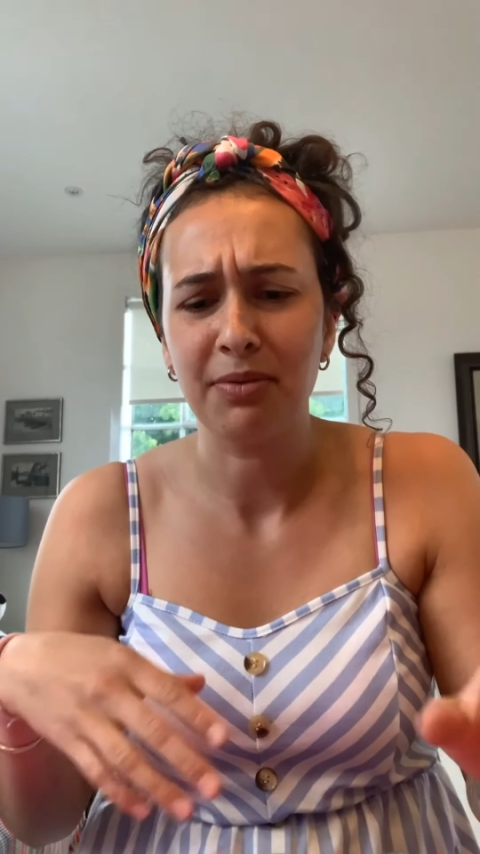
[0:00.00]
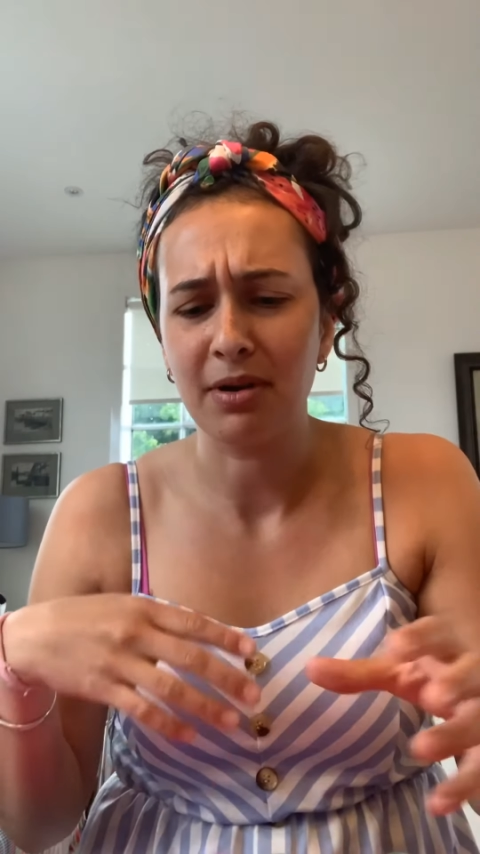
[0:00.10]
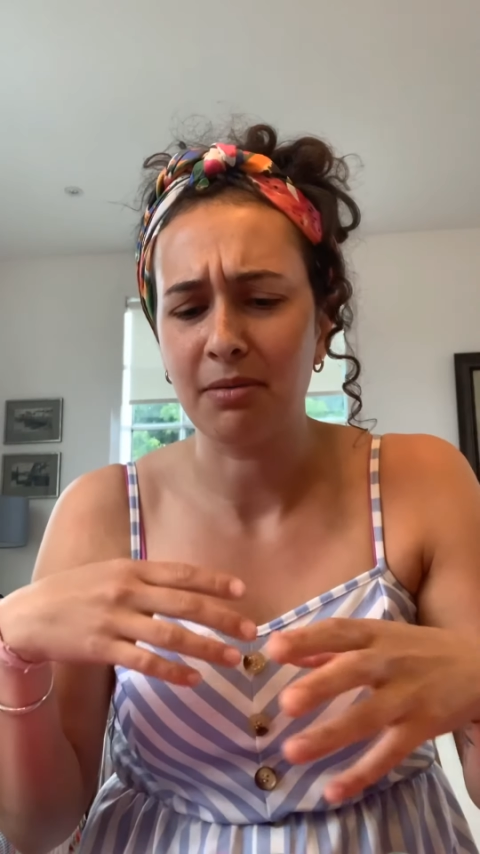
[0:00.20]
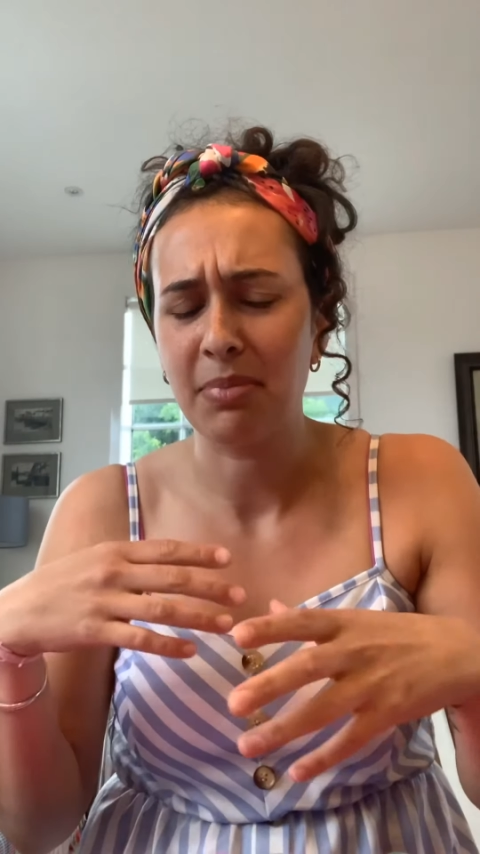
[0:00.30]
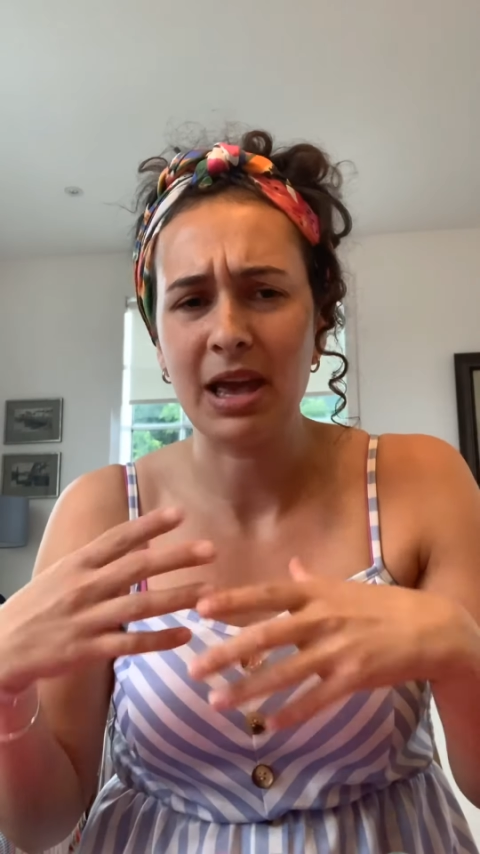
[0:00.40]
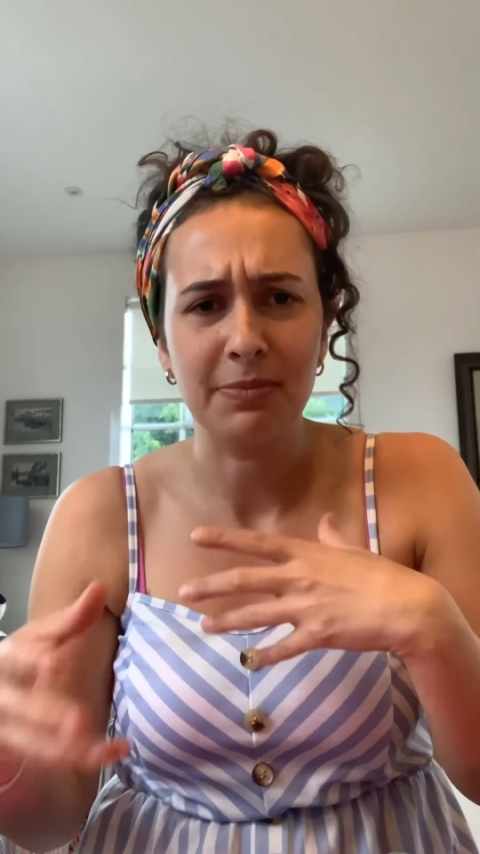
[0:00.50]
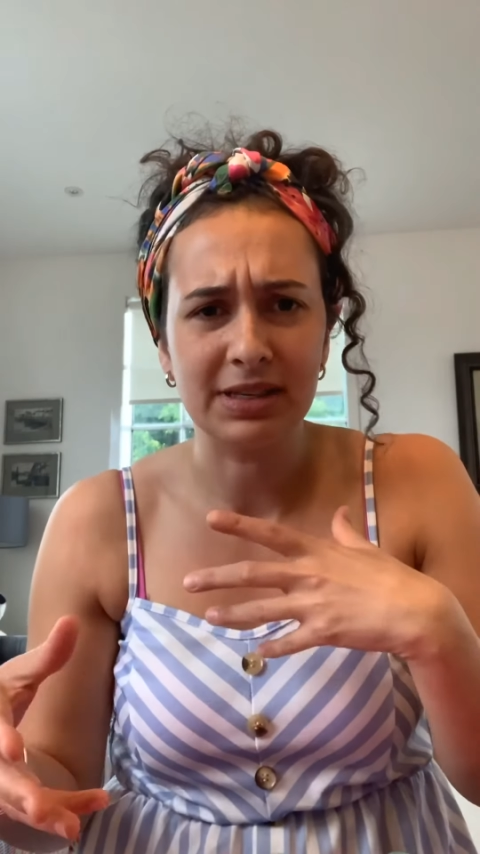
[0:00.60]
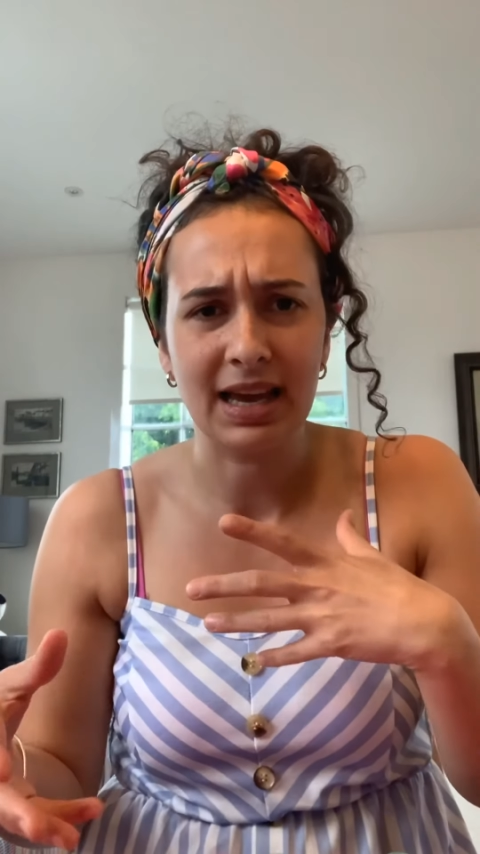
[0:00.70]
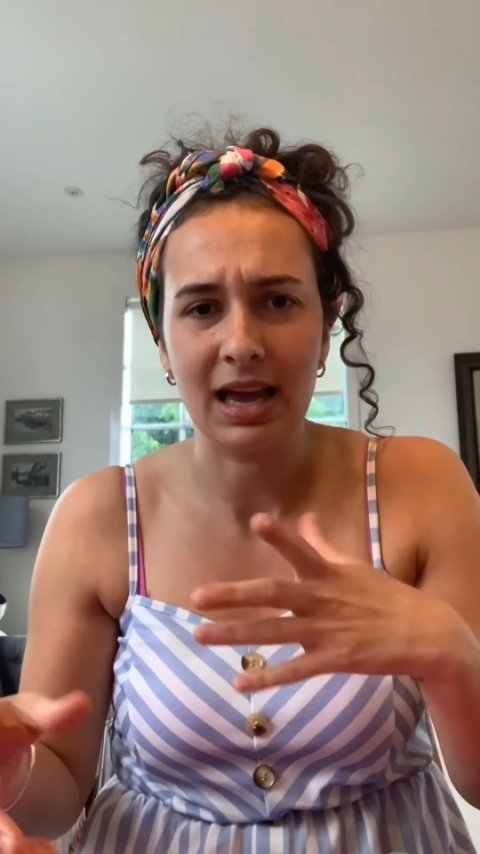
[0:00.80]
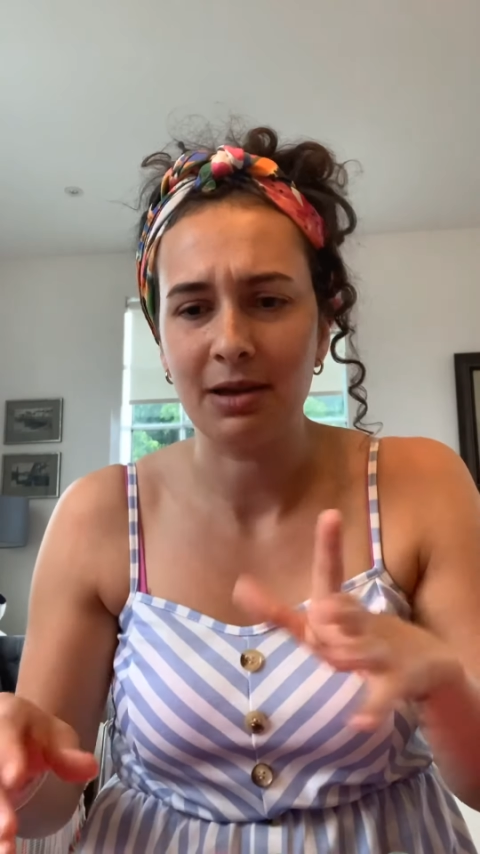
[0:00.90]
and paper
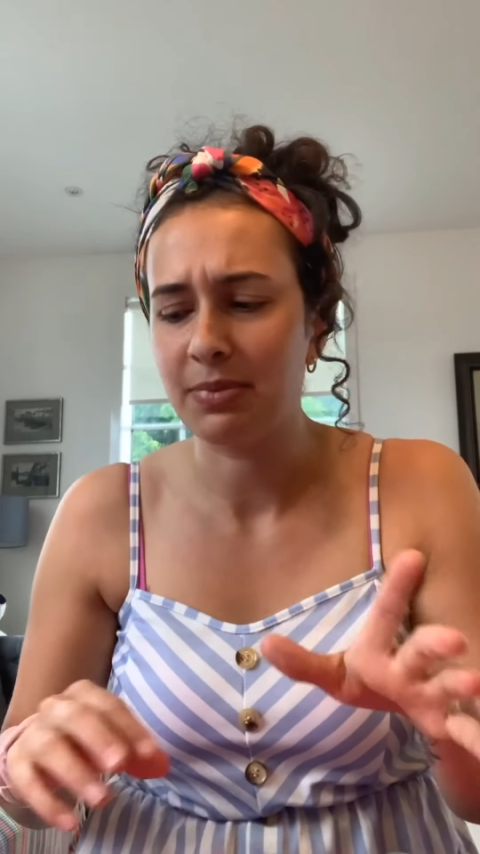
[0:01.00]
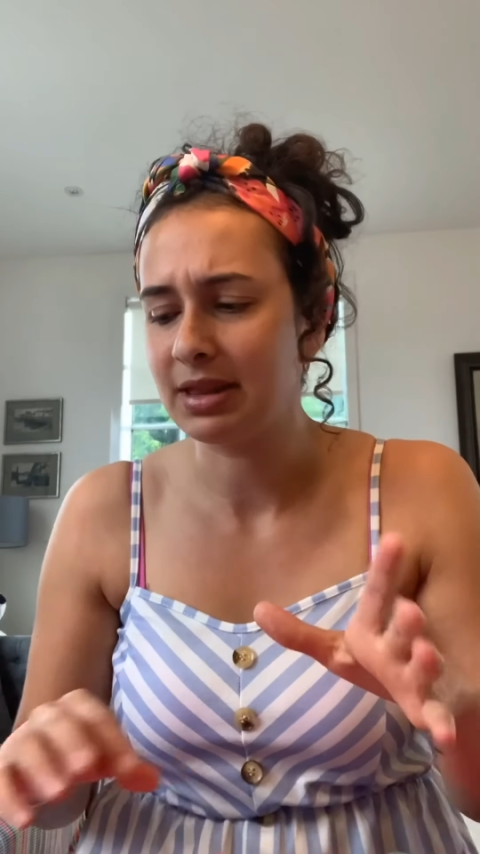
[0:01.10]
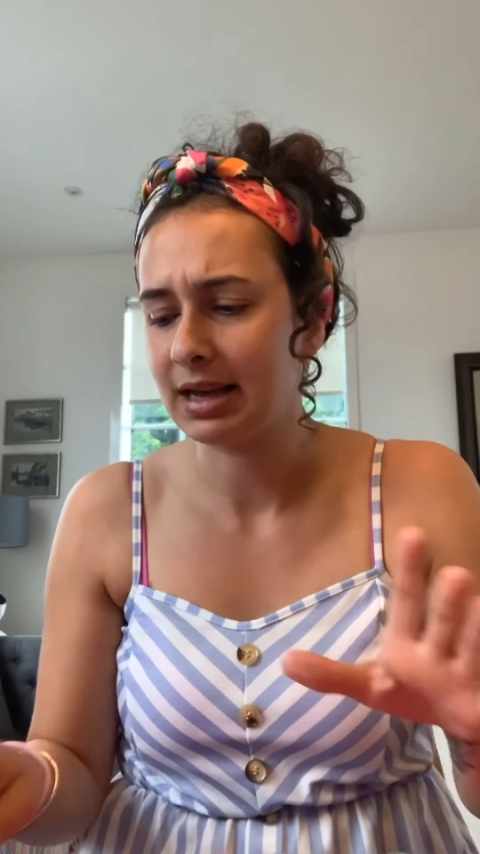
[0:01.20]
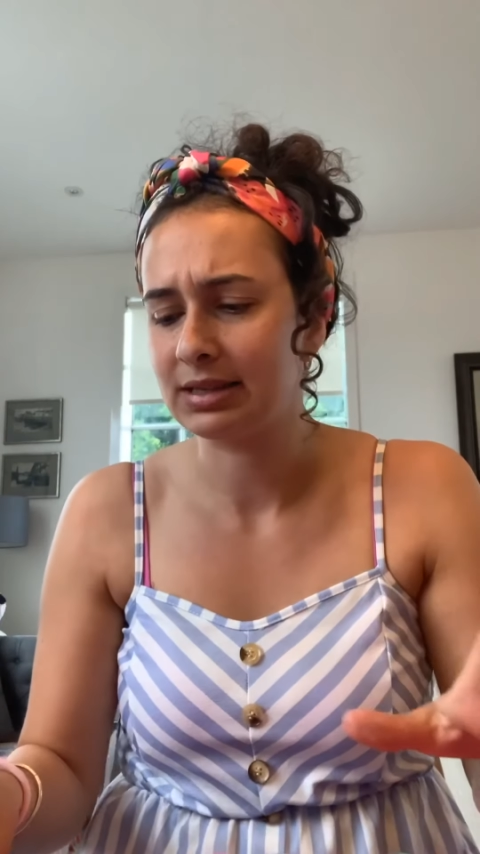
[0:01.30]
tape and that